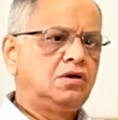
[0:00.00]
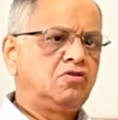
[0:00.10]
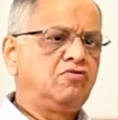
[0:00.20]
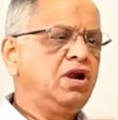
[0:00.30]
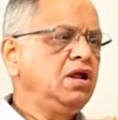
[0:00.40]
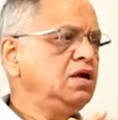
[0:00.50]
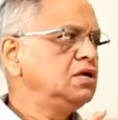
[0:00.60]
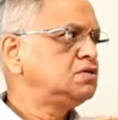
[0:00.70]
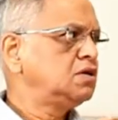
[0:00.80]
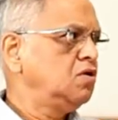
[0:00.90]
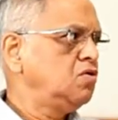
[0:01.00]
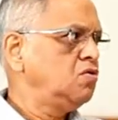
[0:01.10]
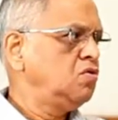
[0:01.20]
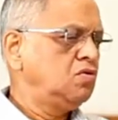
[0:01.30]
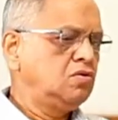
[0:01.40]
20 years
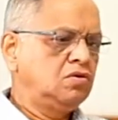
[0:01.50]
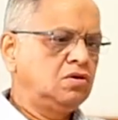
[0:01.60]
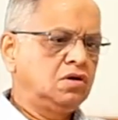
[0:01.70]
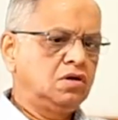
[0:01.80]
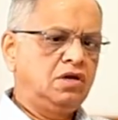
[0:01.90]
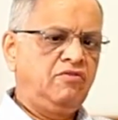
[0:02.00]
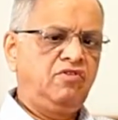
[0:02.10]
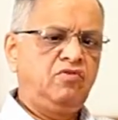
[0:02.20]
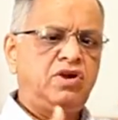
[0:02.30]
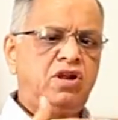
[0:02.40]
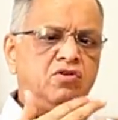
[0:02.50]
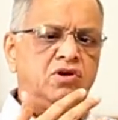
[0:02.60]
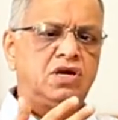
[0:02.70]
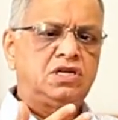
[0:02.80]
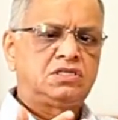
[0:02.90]
ago, if we went to
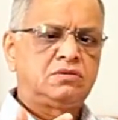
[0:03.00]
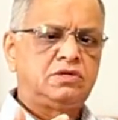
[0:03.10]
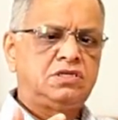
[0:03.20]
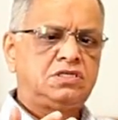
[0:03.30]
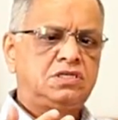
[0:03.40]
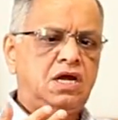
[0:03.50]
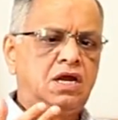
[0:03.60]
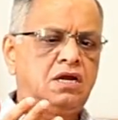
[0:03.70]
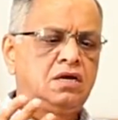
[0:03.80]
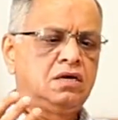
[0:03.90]
a customer and said,